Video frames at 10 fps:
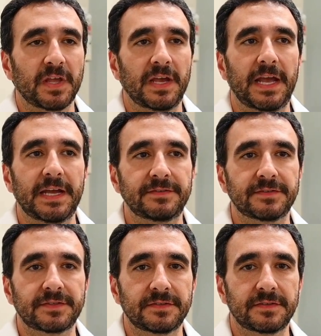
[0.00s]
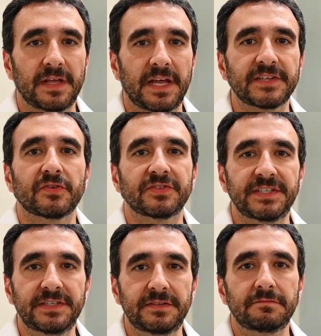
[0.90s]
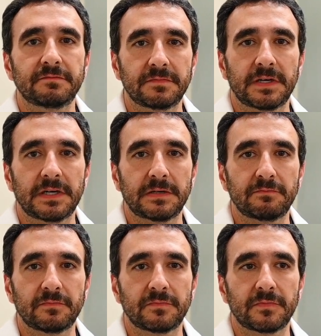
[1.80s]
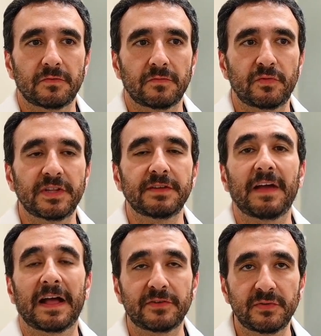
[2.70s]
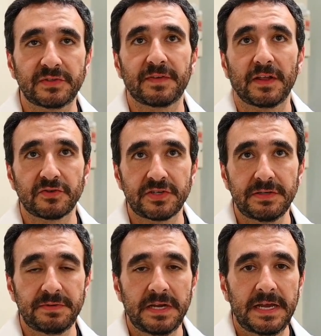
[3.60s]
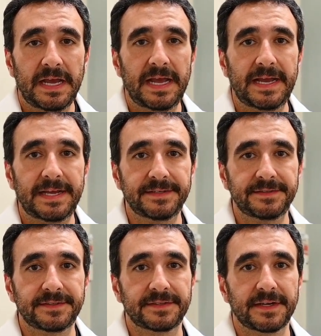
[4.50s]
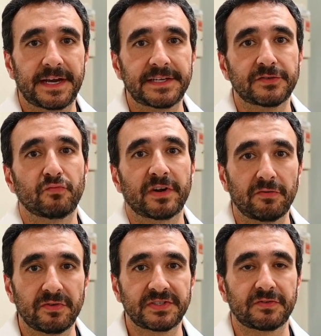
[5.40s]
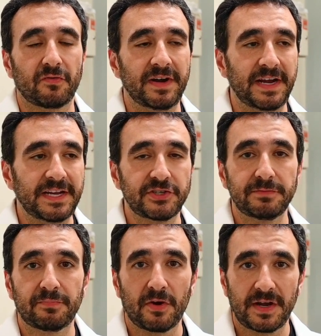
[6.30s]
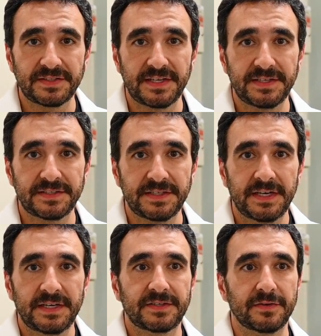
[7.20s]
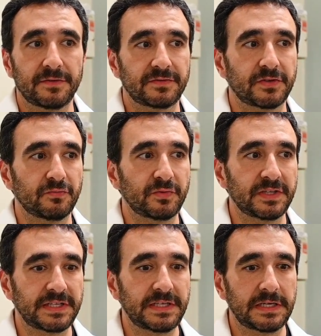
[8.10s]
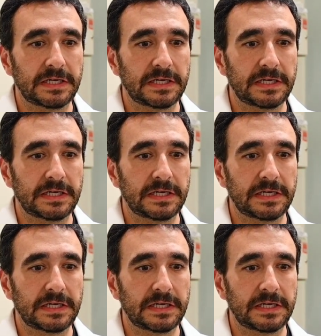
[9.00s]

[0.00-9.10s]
And SRC really values fellowship and has a rigorous accreditation process to really